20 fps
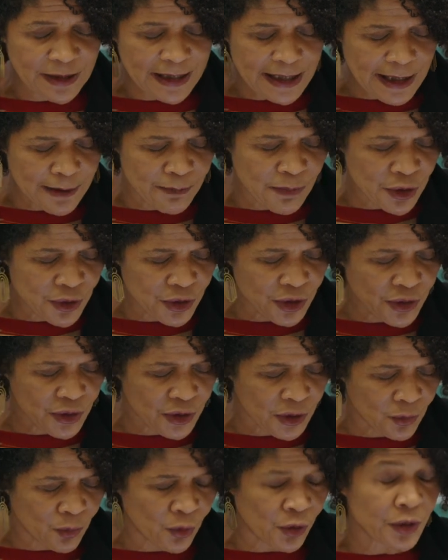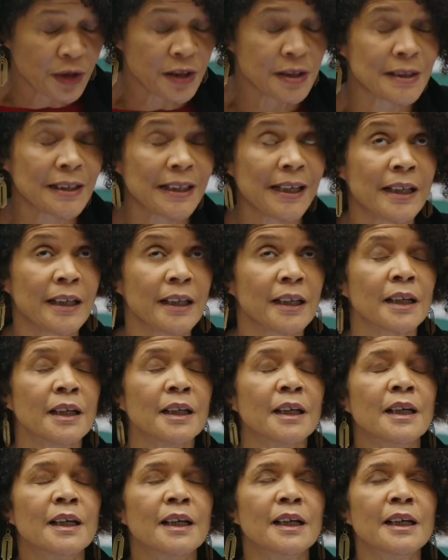key missions, and one is getting,
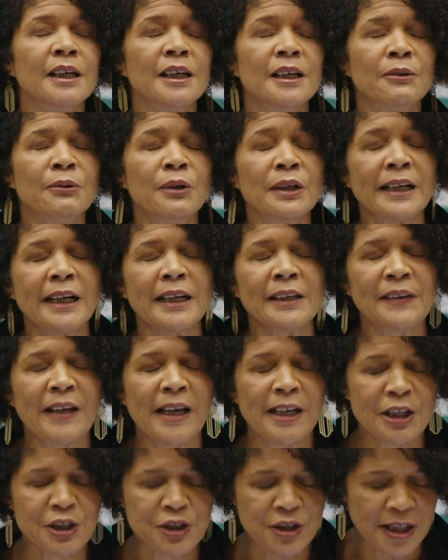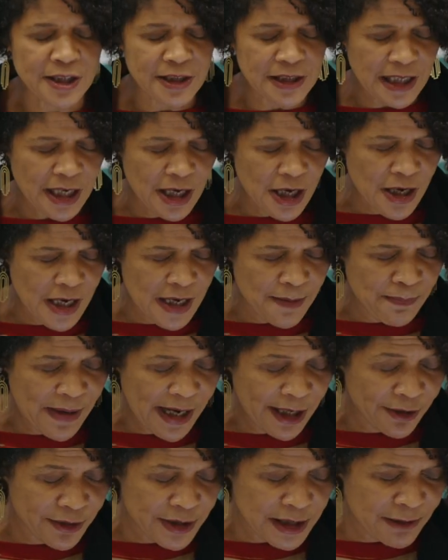uh, well, getting the NHS uh,
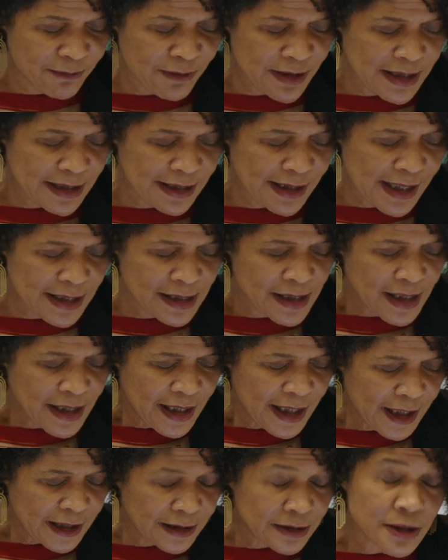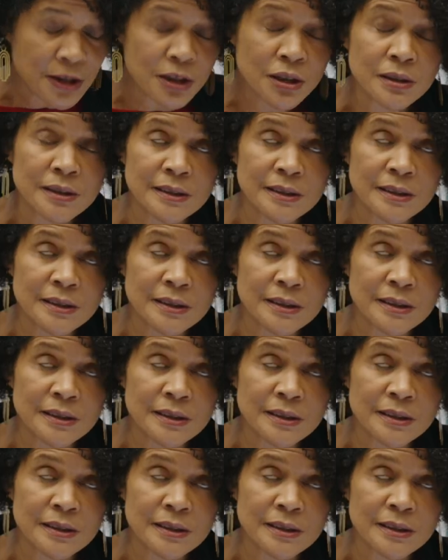back on its feet again and